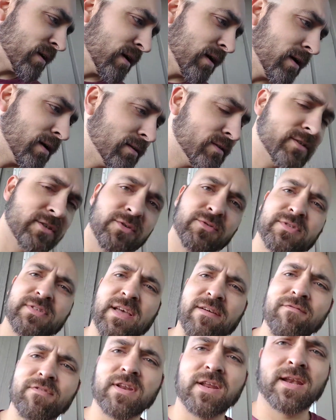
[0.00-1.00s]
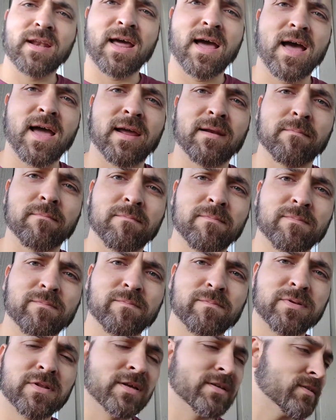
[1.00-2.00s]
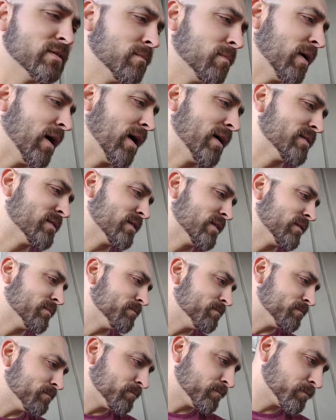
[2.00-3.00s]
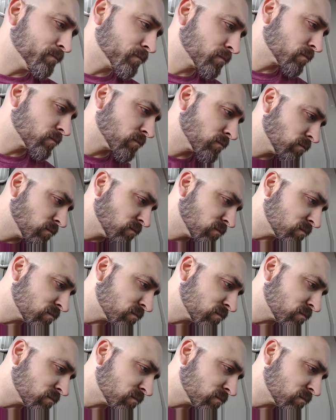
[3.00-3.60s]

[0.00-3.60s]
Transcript: a uh, 279 plus deposit. And